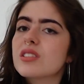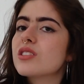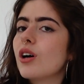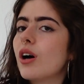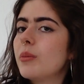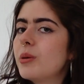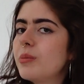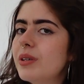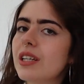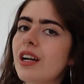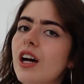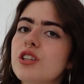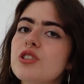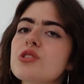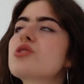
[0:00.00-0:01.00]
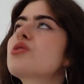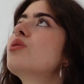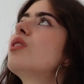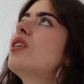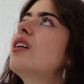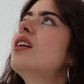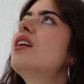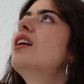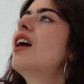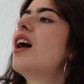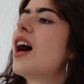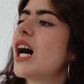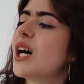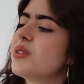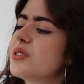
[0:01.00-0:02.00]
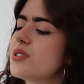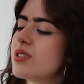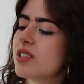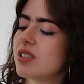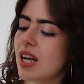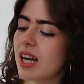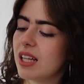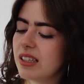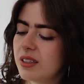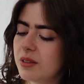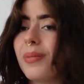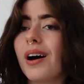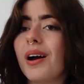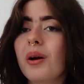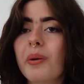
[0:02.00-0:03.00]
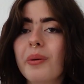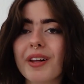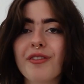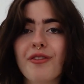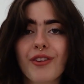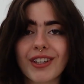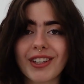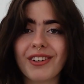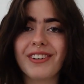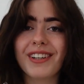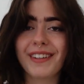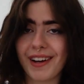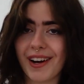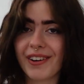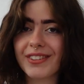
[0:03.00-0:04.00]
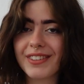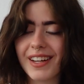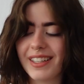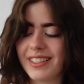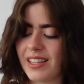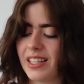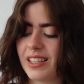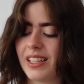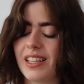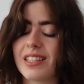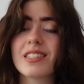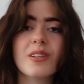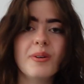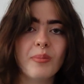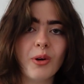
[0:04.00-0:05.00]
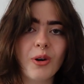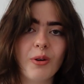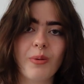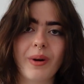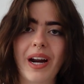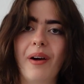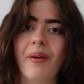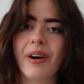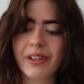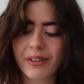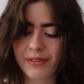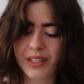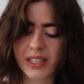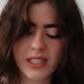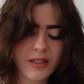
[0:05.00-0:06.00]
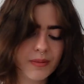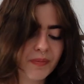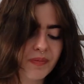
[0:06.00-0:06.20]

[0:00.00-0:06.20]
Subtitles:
So I'm a bit unsure how to style it, but I will figure it out and I'll get some more wear out of it.